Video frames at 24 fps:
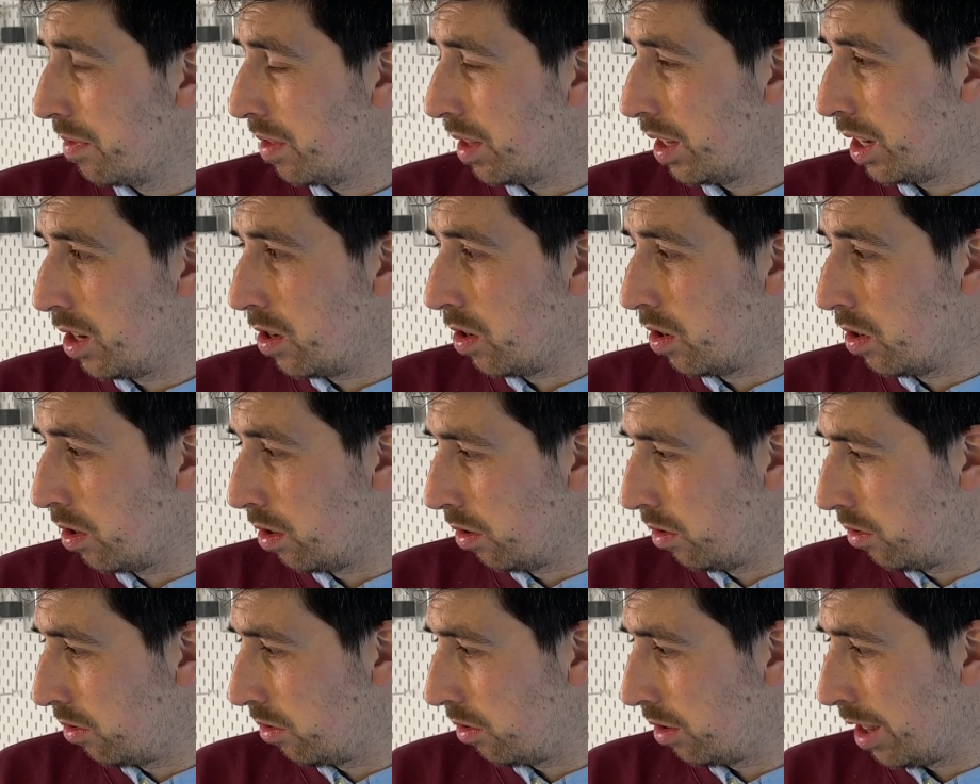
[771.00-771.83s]

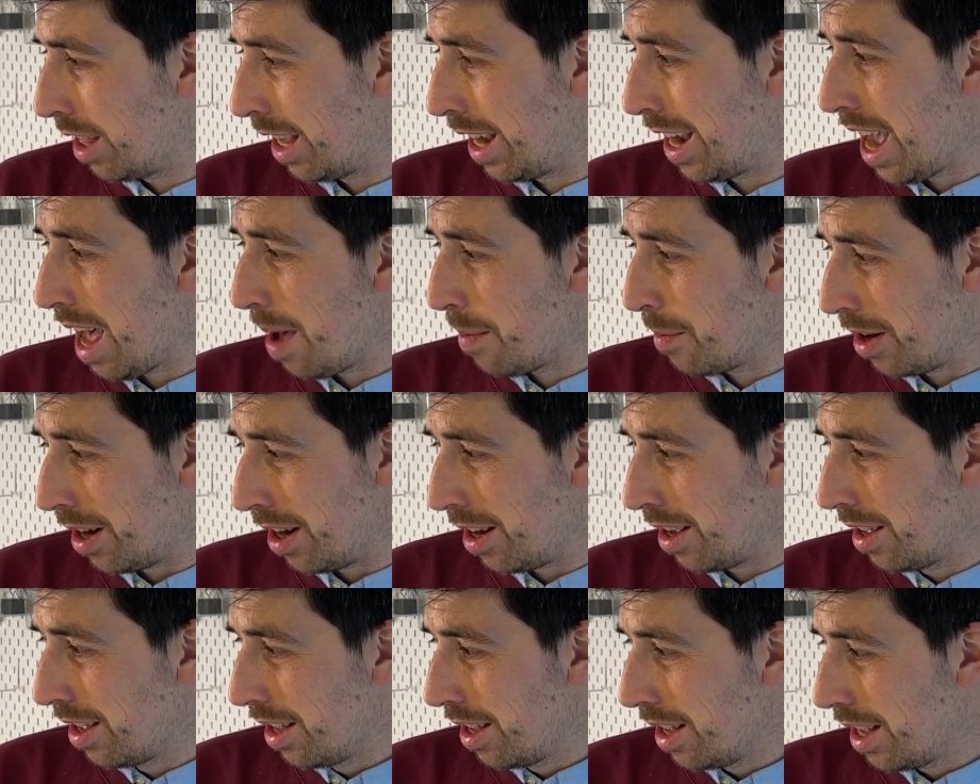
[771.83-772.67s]
because the
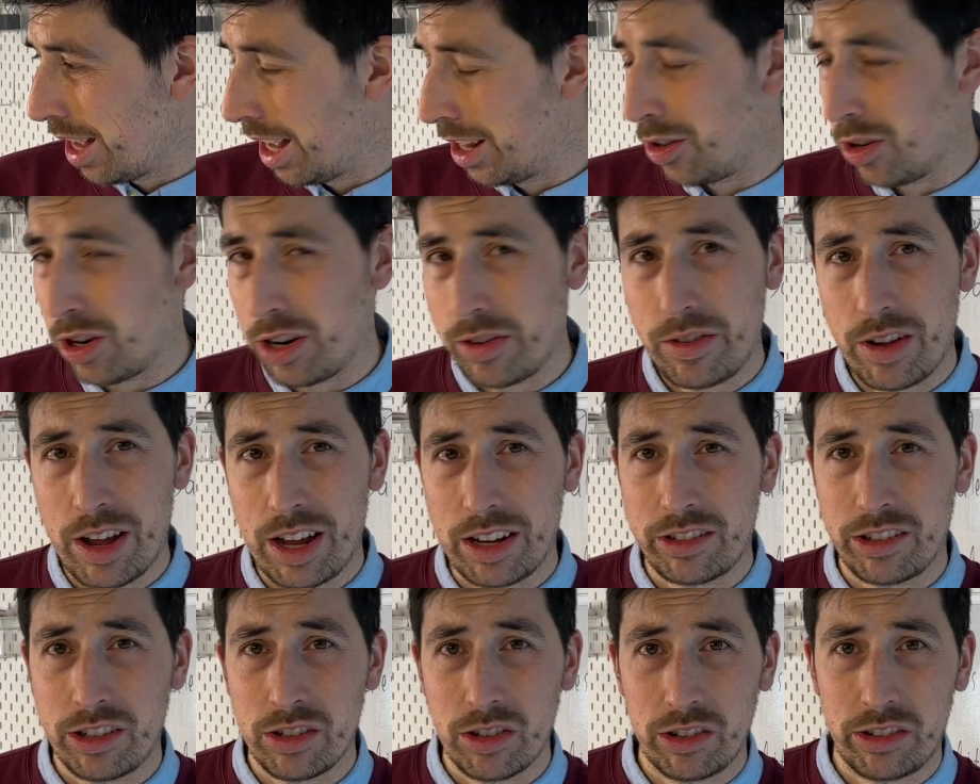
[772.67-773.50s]
camera, I don't know if you
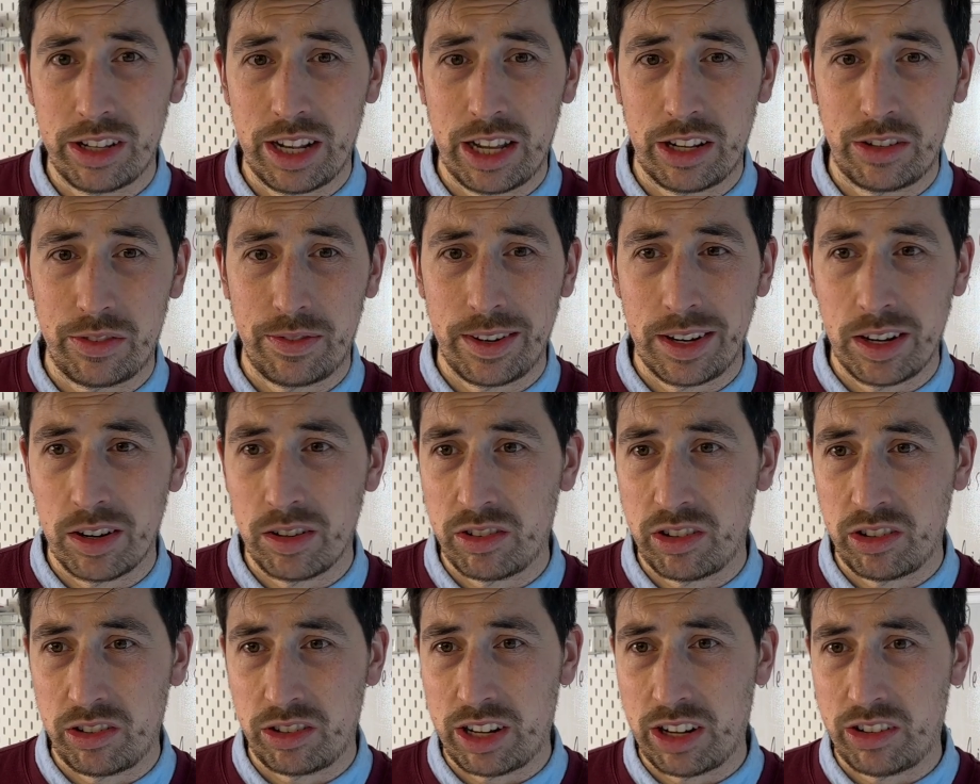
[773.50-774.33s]
actually noticed the last video,
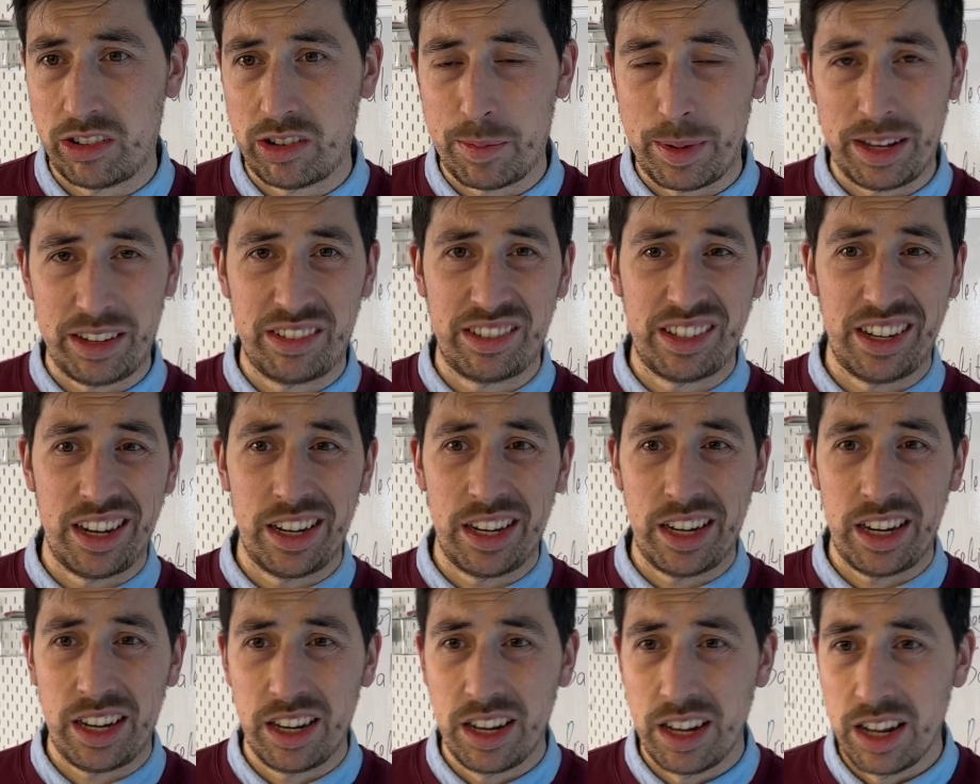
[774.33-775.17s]
just gets a bit
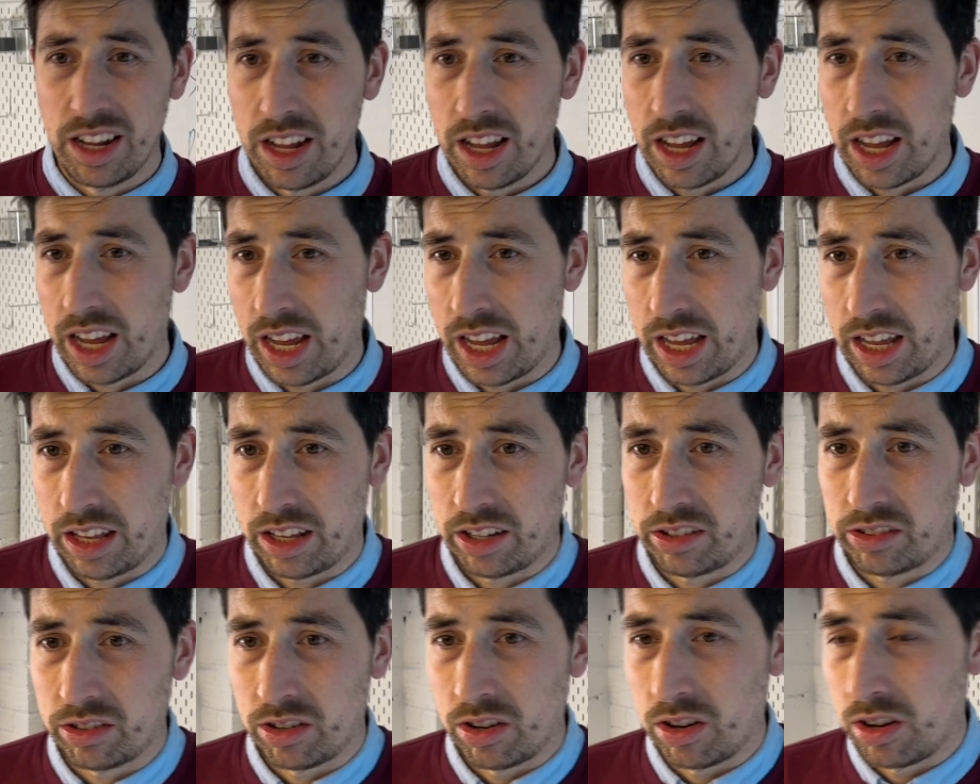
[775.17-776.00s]
shady.
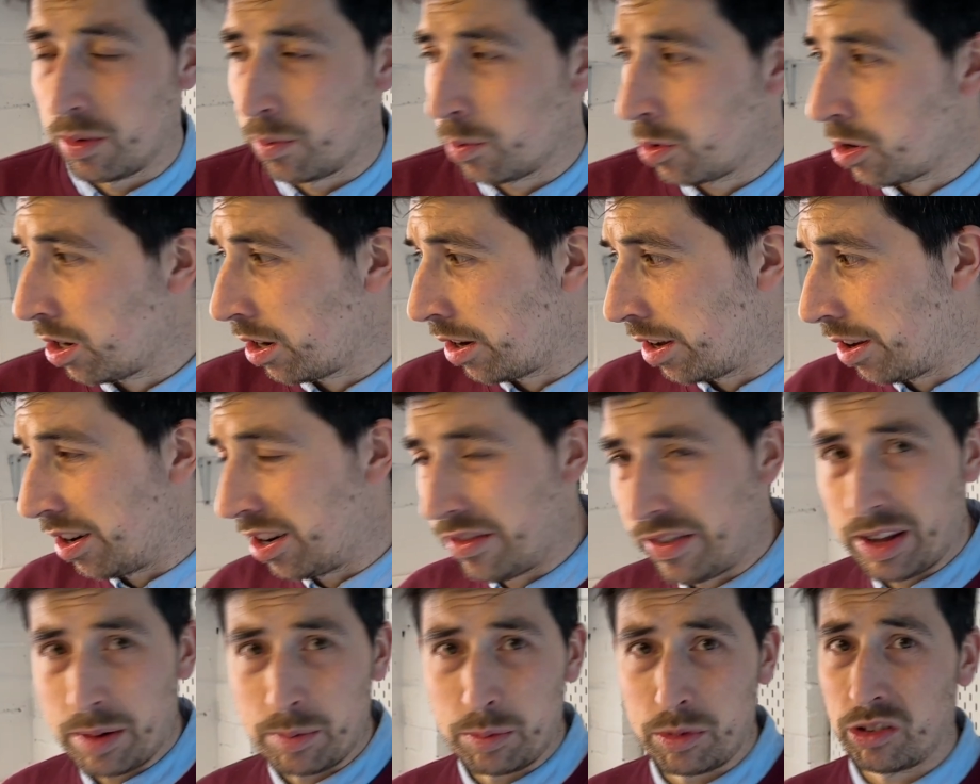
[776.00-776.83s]
So I'm going to get rid
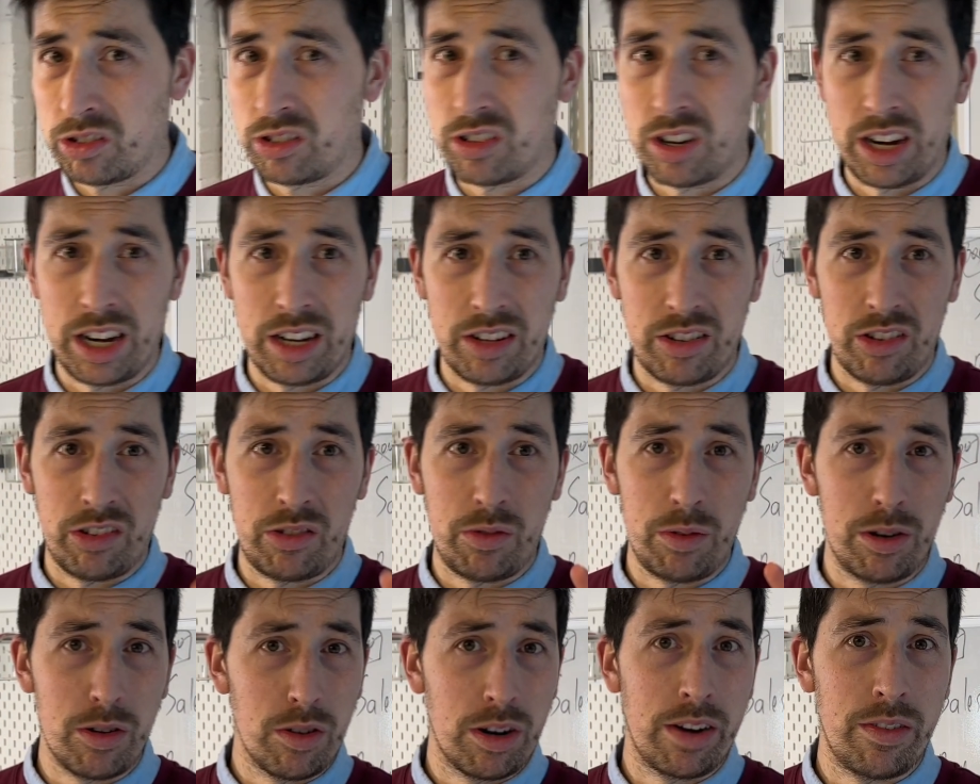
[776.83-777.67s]
of it. I'm just going to just
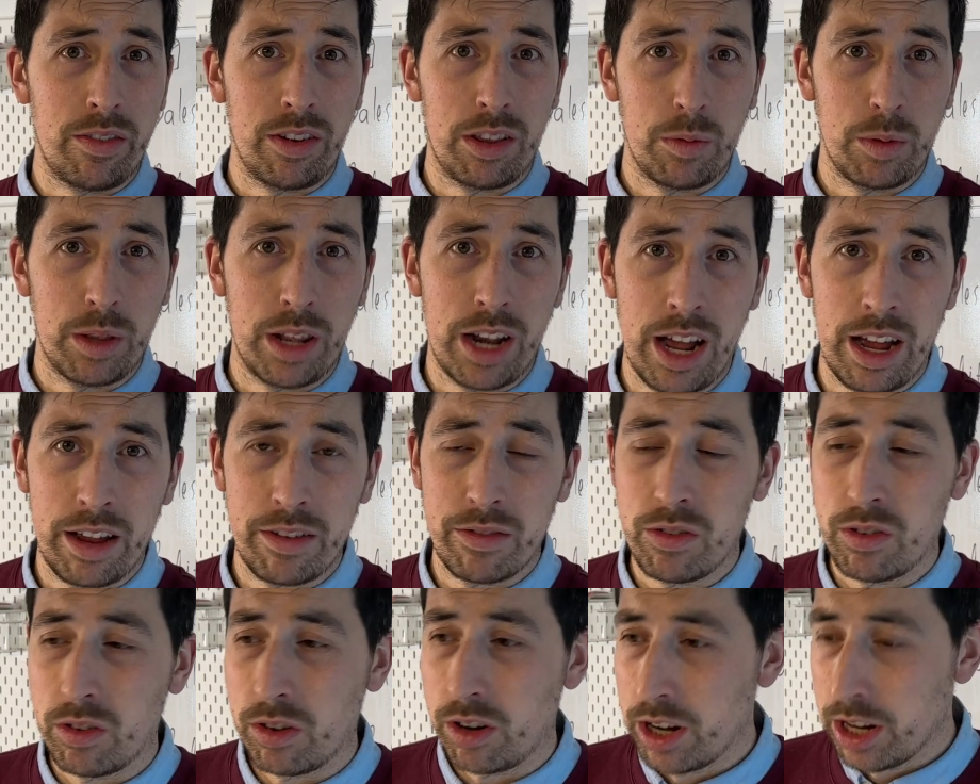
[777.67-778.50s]
record everything with the iPhone